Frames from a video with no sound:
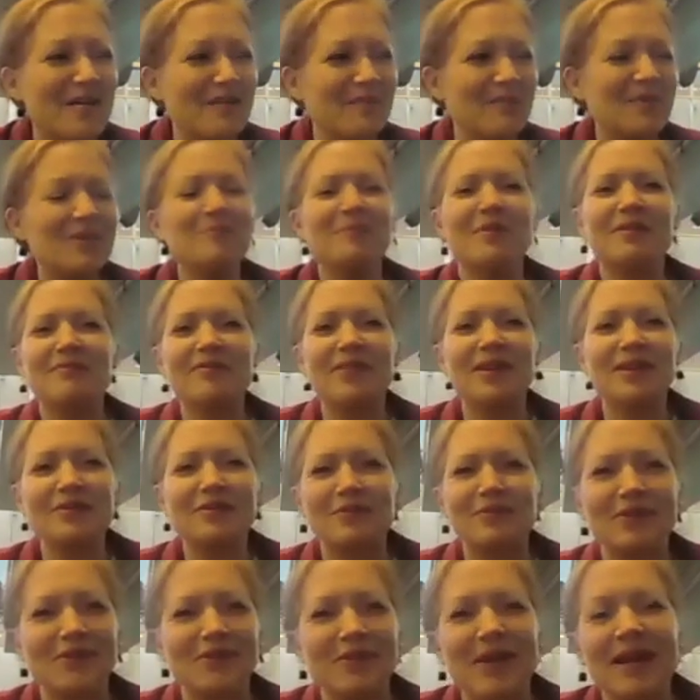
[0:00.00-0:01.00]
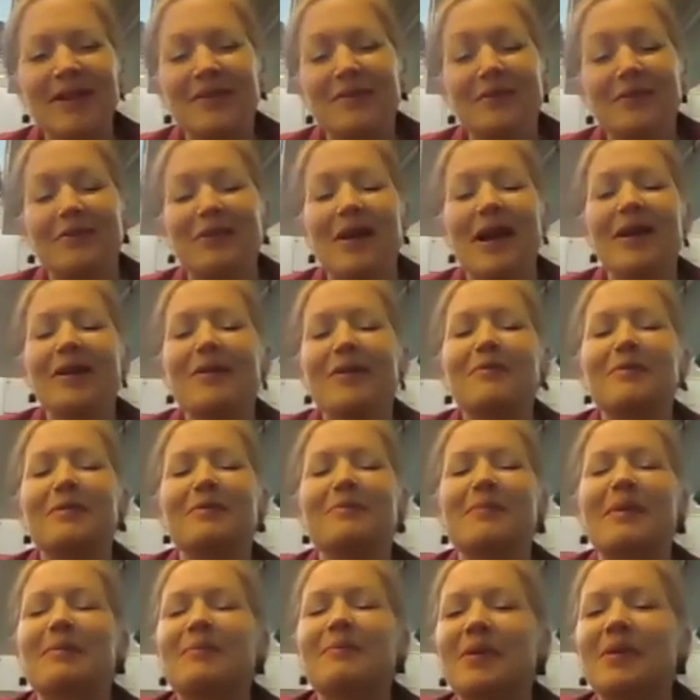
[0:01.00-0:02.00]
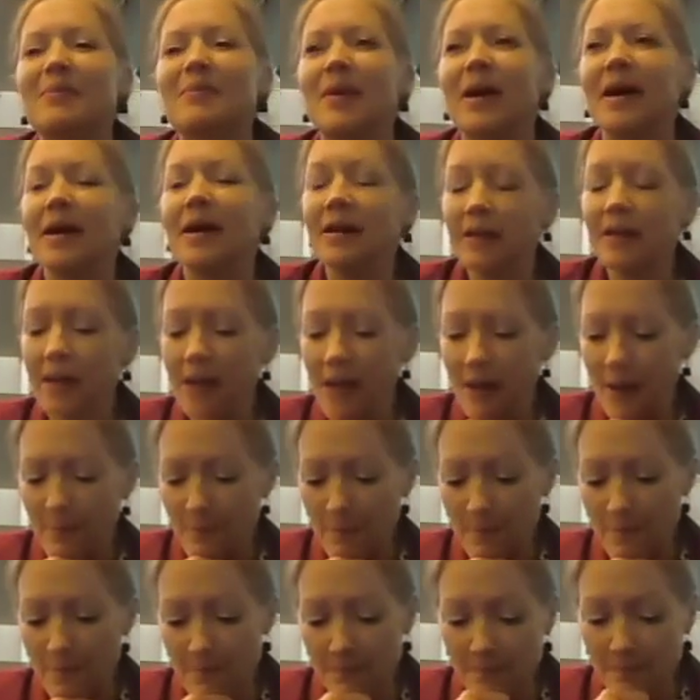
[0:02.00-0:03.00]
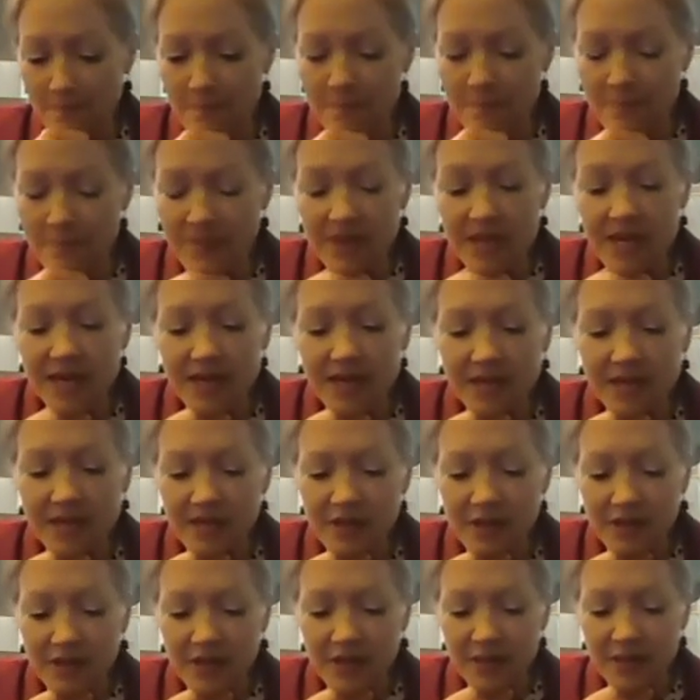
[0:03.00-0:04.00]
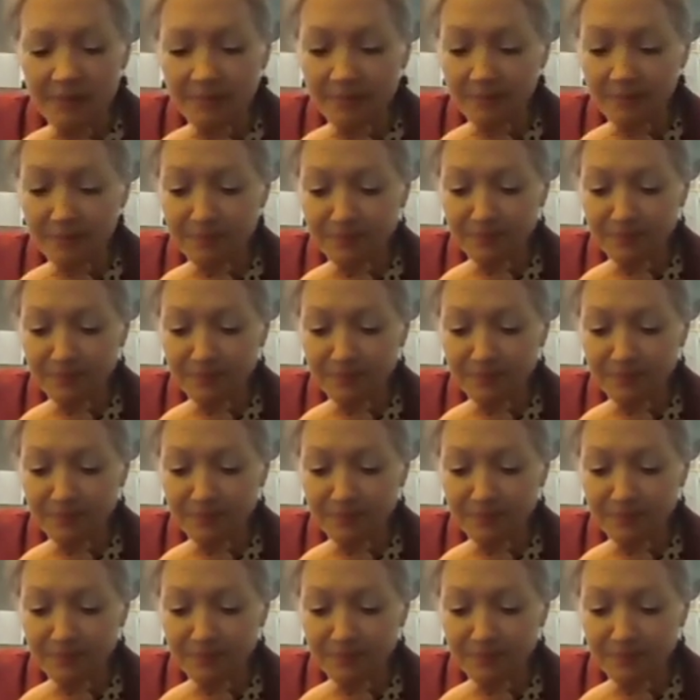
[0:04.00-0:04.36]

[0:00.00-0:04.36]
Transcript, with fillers: Or my friends weren't, I don't remember, but then I started